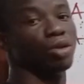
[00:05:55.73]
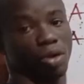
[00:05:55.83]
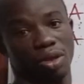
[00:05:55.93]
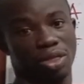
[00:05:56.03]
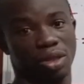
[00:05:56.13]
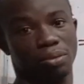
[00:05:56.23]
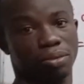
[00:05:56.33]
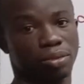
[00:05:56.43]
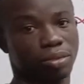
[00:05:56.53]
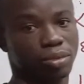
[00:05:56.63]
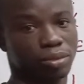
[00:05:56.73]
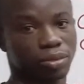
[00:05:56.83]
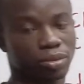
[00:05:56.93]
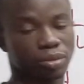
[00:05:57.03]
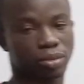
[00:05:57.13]
logarithm.
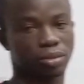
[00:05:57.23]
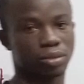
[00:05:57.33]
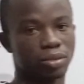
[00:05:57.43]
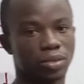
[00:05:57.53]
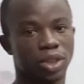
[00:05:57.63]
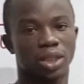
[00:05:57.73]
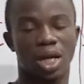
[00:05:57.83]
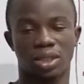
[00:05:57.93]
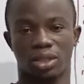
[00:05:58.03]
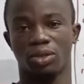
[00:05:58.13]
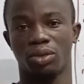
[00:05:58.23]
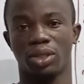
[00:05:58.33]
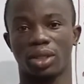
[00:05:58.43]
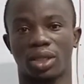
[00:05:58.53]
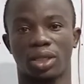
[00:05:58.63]
That's the
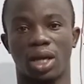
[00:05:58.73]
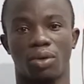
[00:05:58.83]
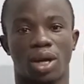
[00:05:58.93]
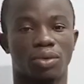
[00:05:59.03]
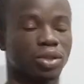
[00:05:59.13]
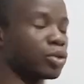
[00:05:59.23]
only thing that we added.